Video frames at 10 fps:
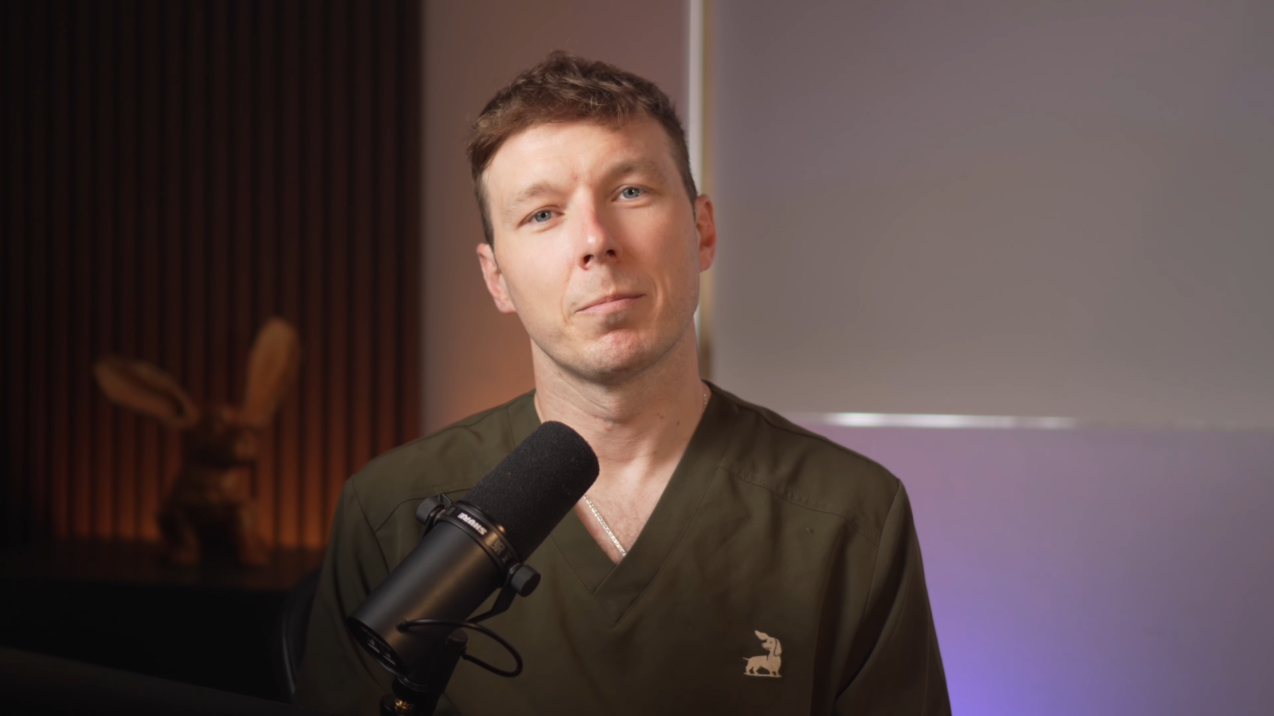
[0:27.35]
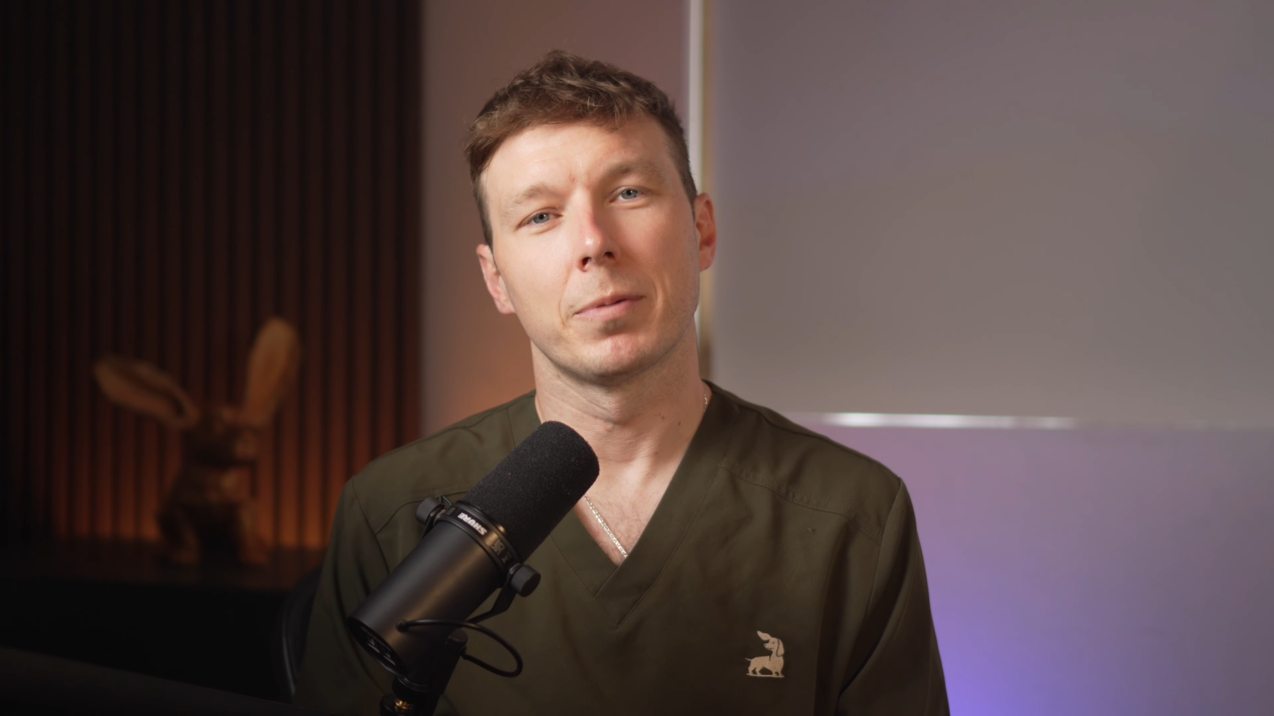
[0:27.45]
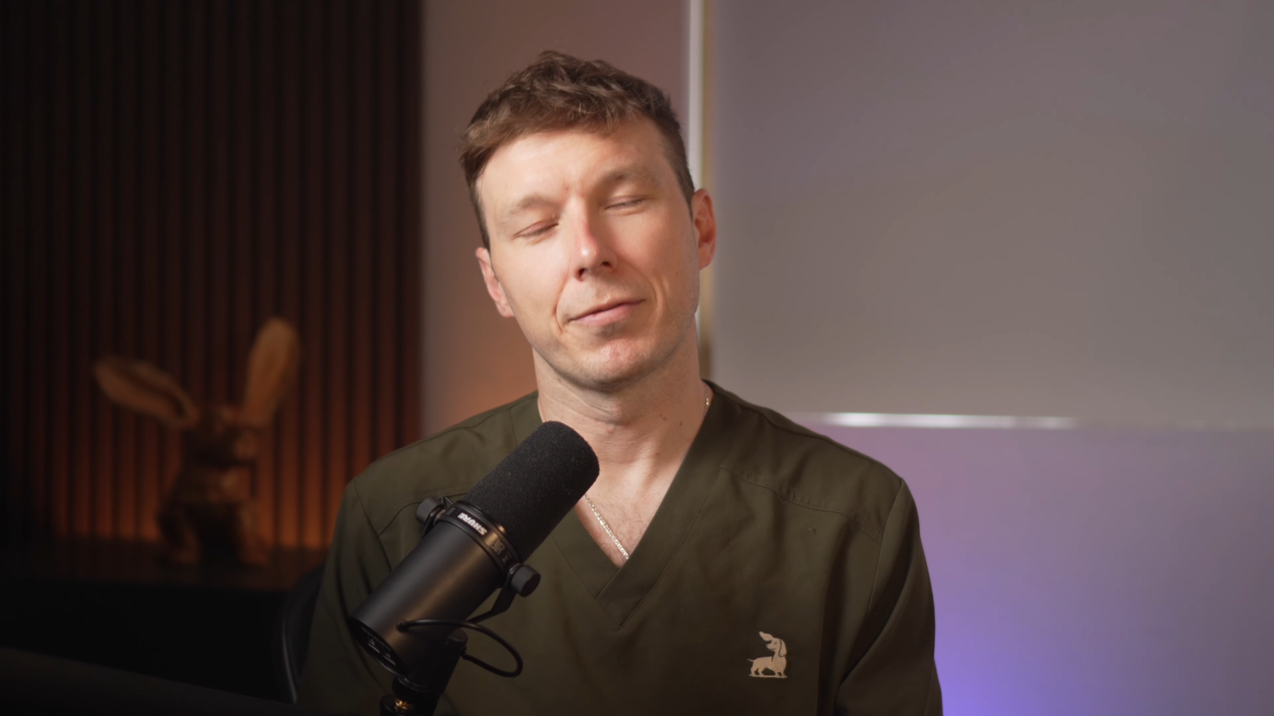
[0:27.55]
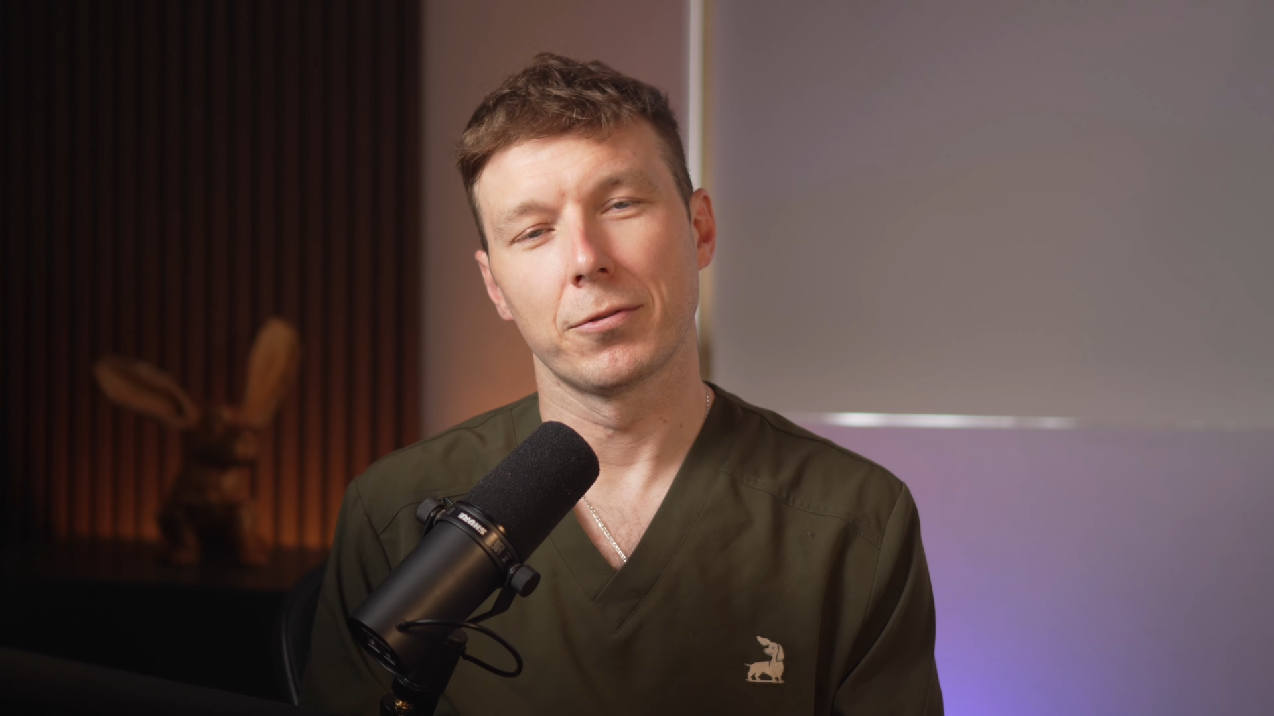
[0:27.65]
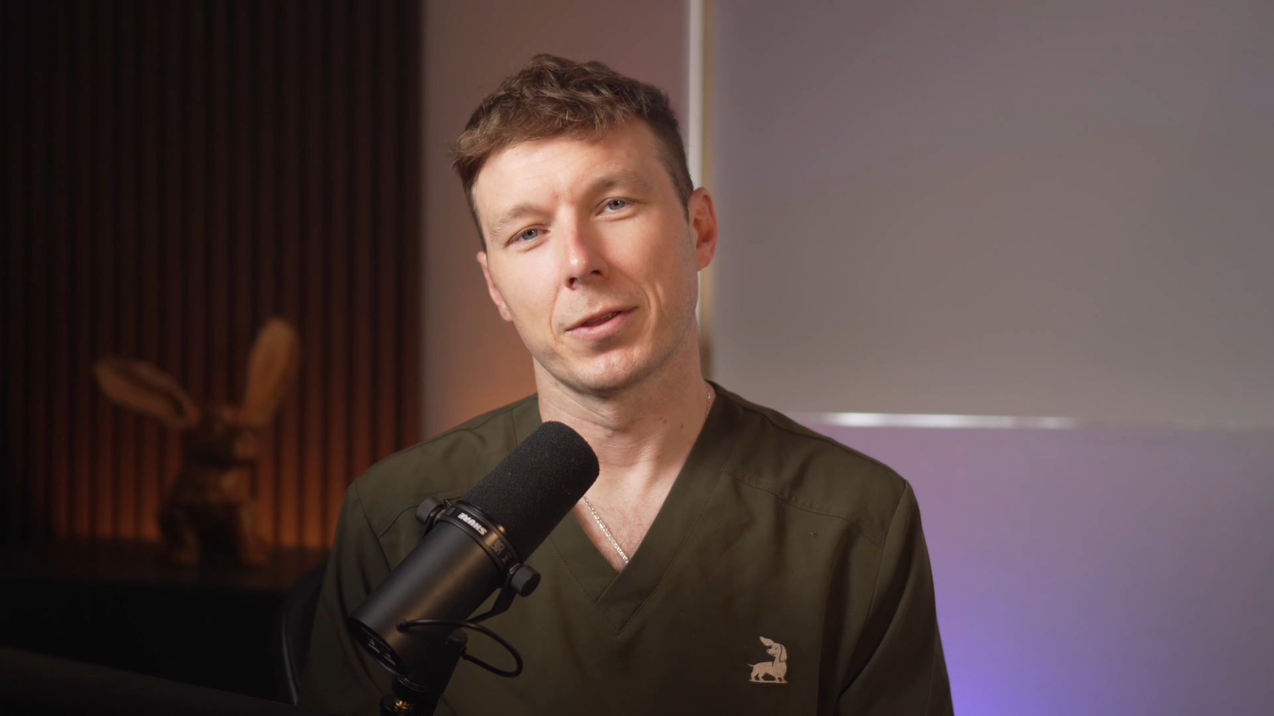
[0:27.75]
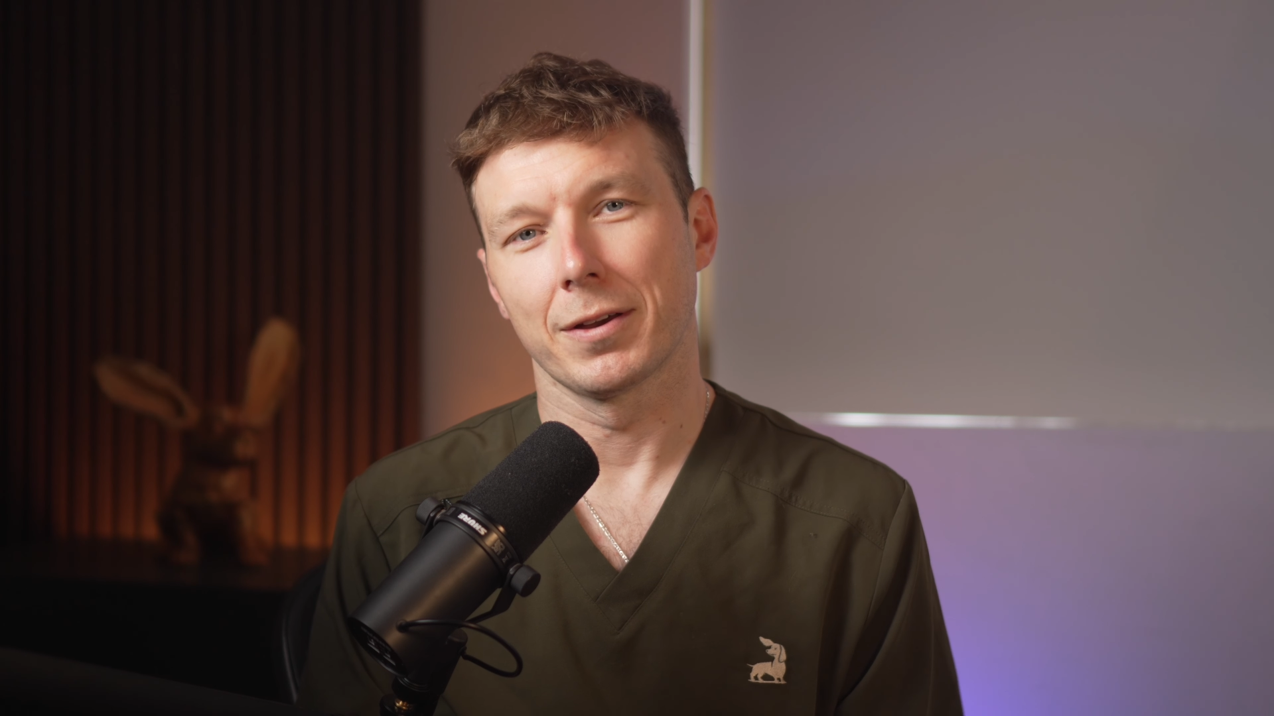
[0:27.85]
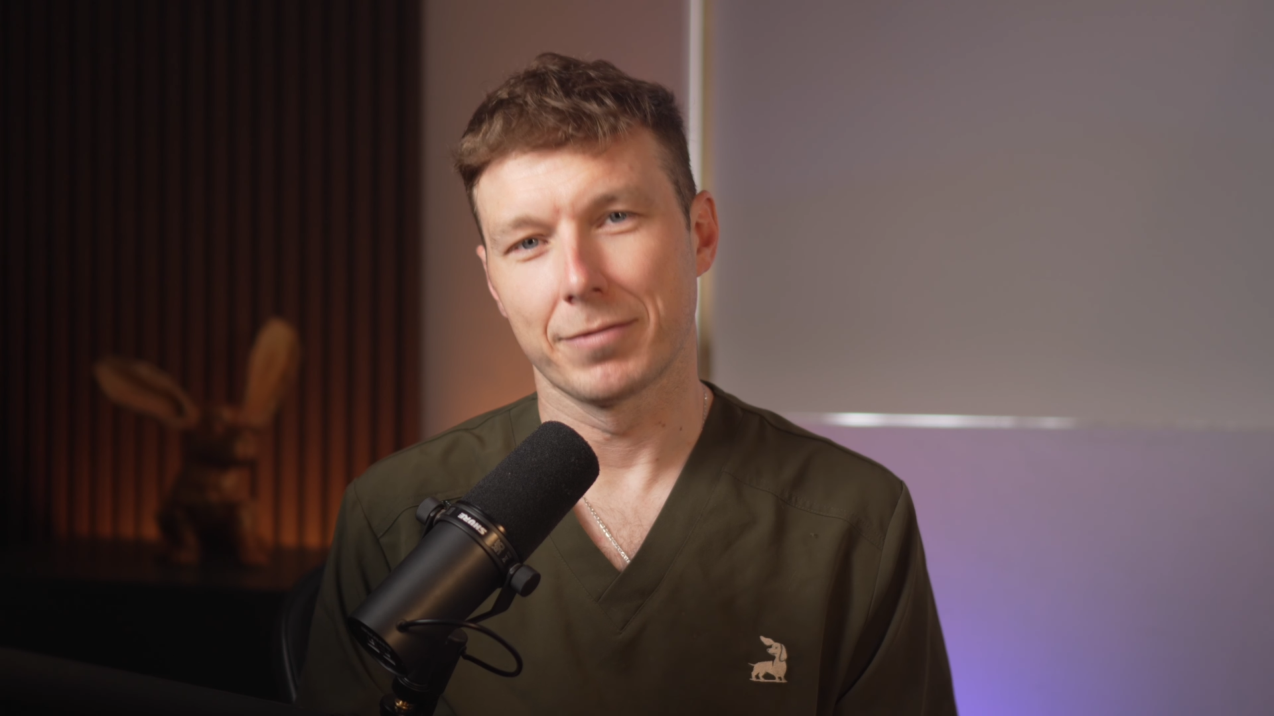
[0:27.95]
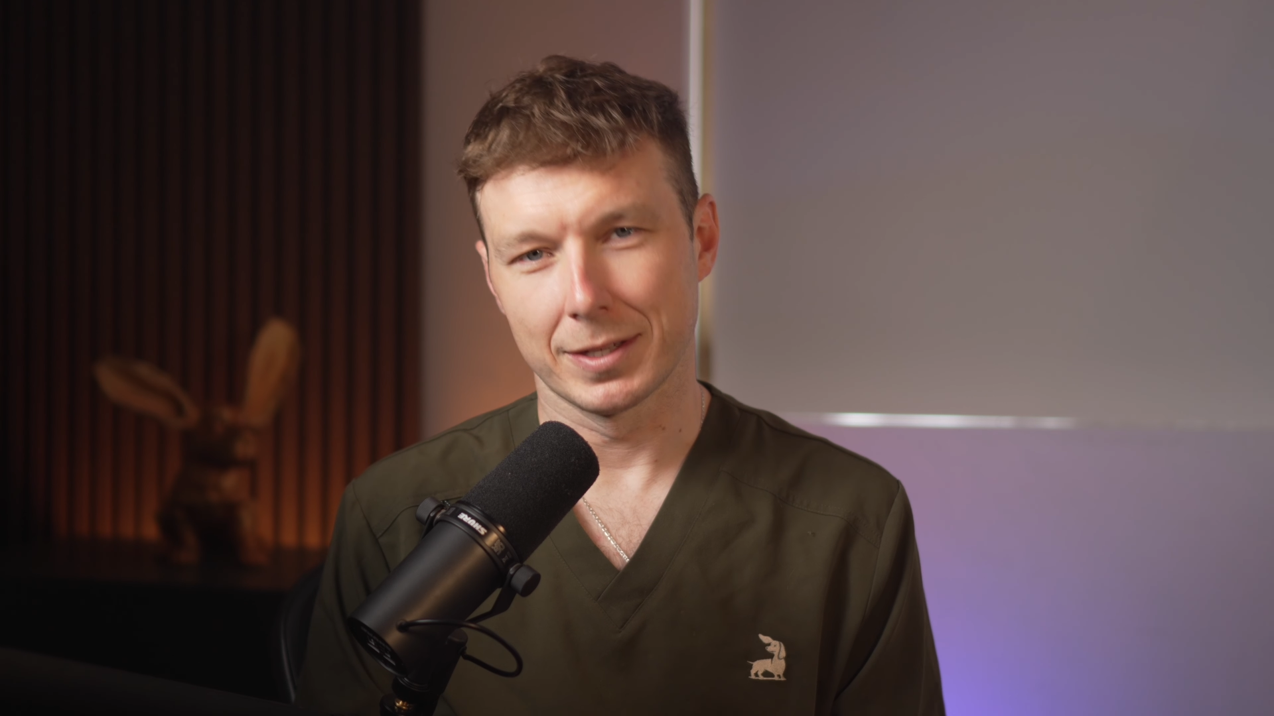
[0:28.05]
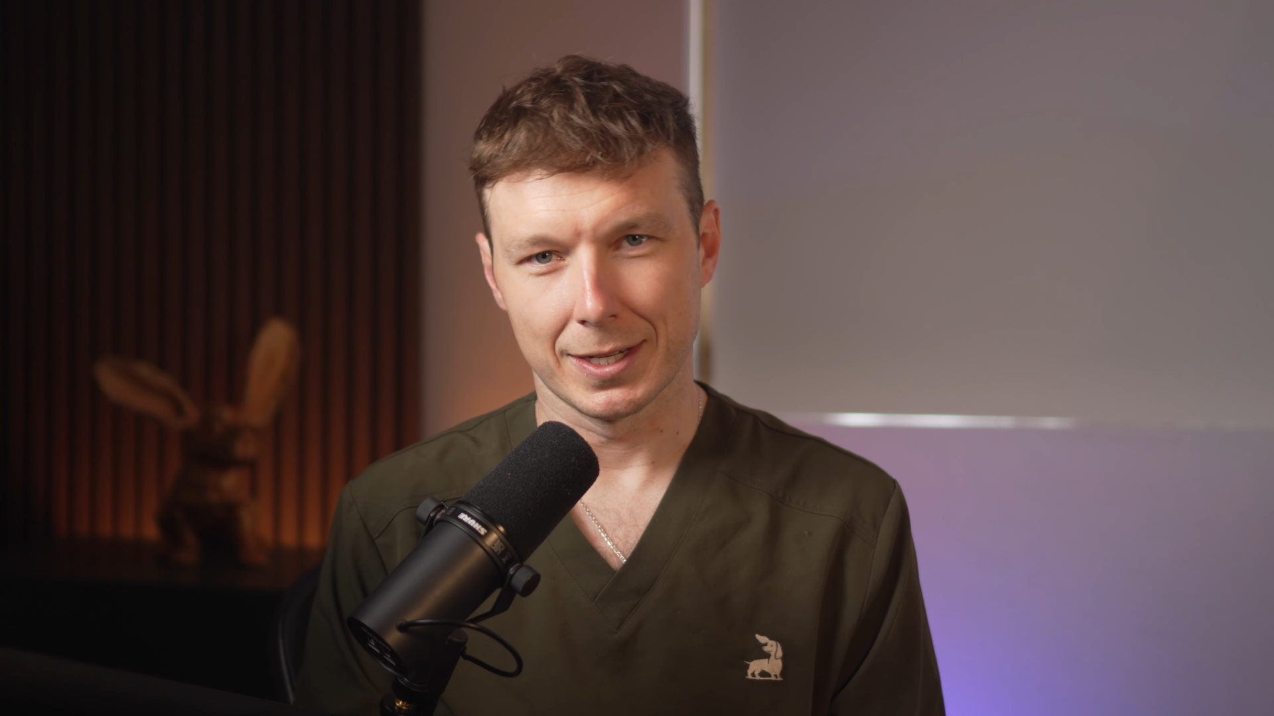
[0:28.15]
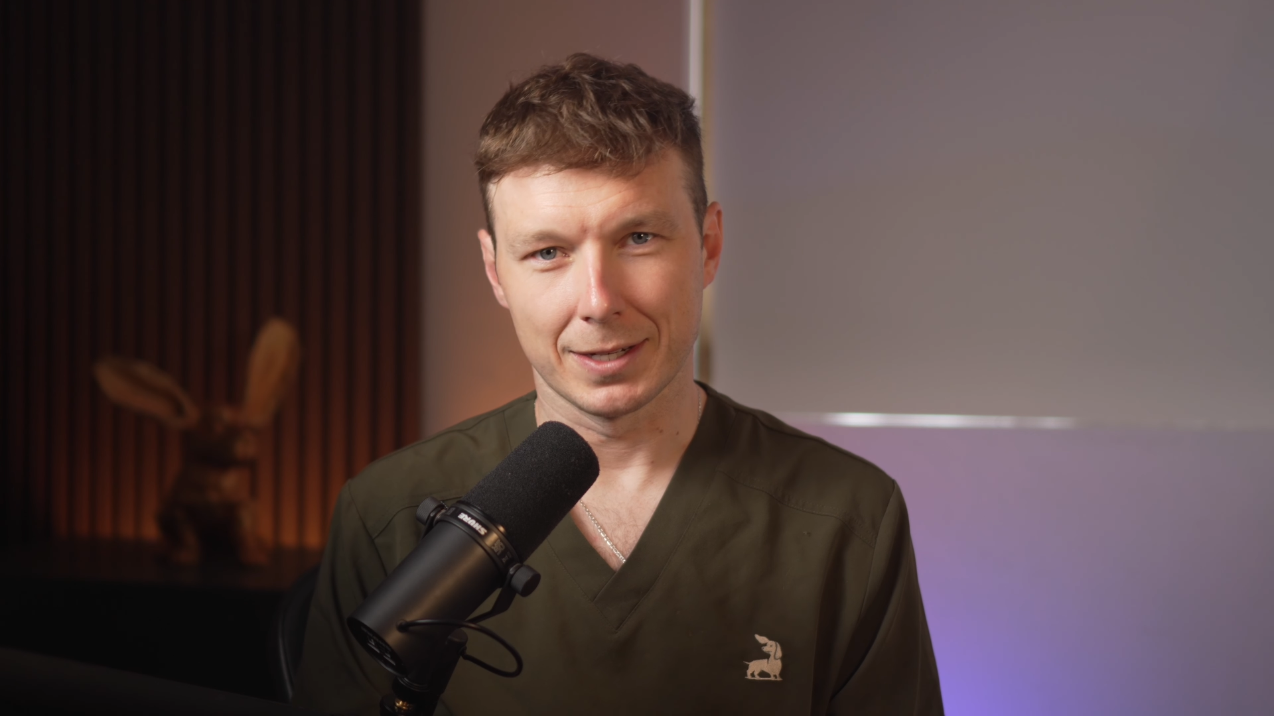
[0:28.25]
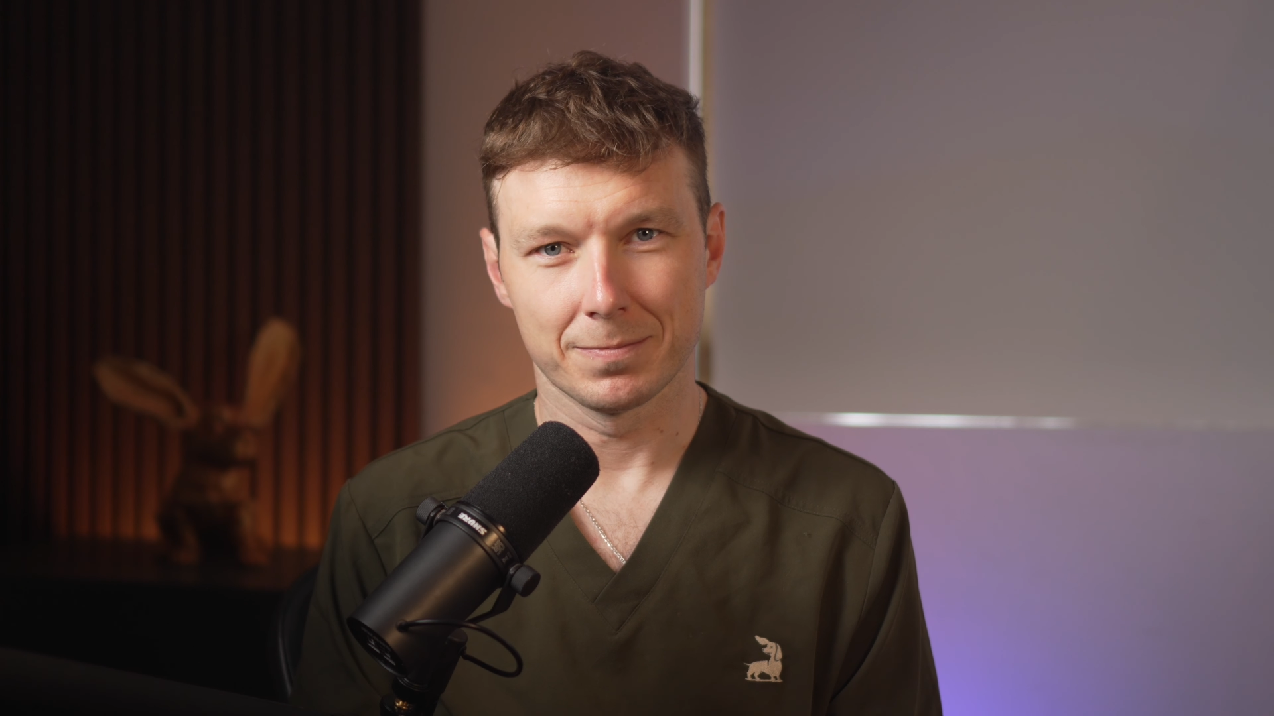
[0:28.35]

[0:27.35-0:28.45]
before they're fitting.